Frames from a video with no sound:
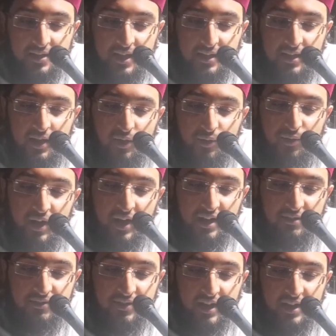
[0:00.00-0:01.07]
that there are
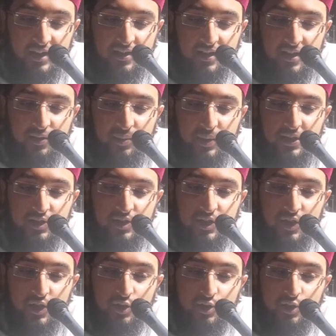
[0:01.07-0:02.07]
5 nights in which